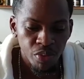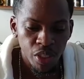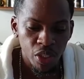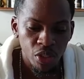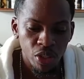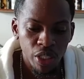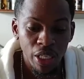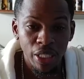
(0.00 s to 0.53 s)
you
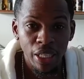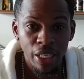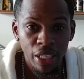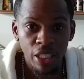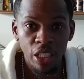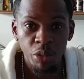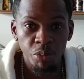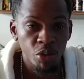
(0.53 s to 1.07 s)
know, that kind
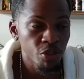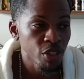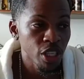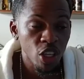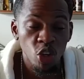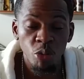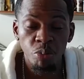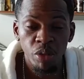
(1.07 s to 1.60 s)
of leap, you feel a
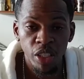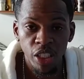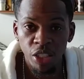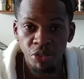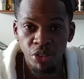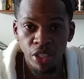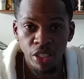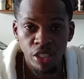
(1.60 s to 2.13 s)
complete
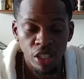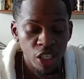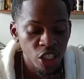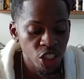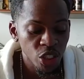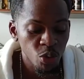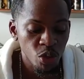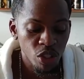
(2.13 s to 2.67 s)
difference. The
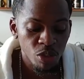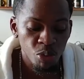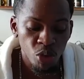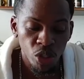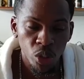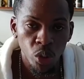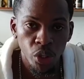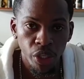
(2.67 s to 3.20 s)
engine was
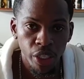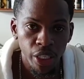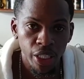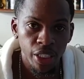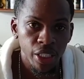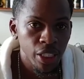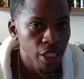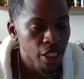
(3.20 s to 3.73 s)
more torquey, you
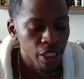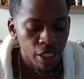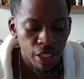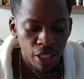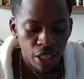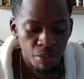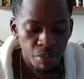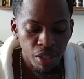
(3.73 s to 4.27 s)
know what
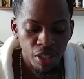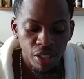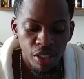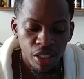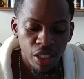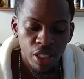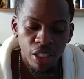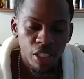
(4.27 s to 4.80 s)
I mean?
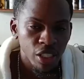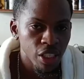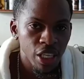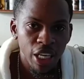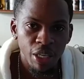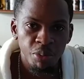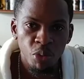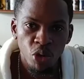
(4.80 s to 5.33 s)
It
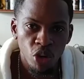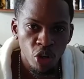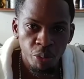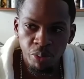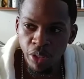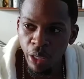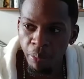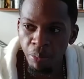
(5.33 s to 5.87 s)
had more
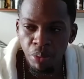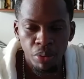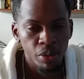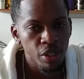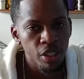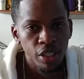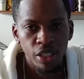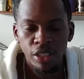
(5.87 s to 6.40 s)
up top.
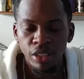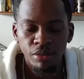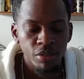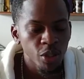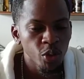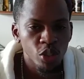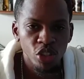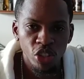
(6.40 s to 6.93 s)

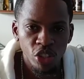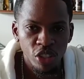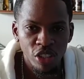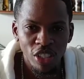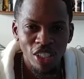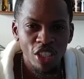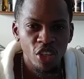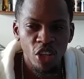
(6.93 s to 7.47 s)
It was
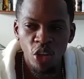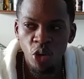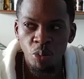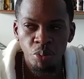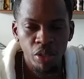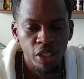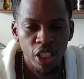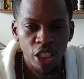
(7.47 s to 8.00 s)
just, you know, a
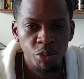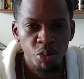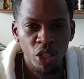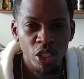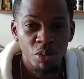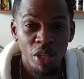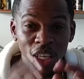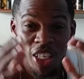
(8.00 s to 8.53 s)
complete
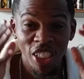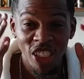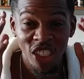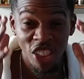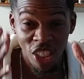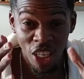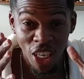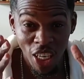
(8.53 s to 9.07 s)
experience. We
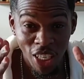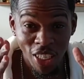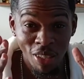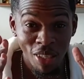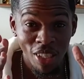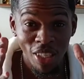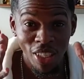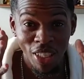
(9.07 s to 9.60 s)
enjoyed
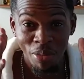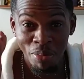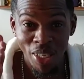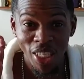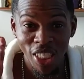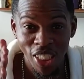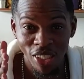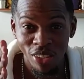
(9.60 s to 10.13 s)
the B
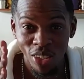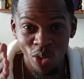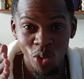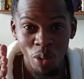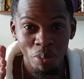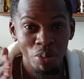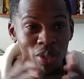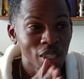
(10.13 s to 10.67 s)
series
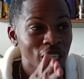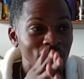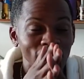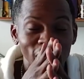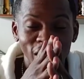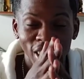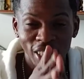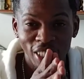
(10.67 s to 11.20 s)
swap,
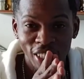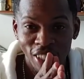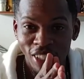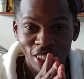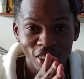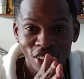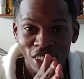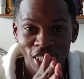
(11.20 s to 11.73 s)

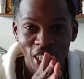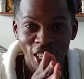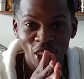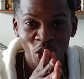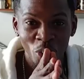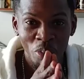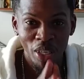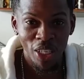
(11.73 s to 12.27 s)
you know, gone
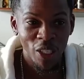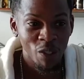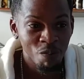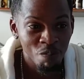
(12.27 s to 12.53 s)
to bed.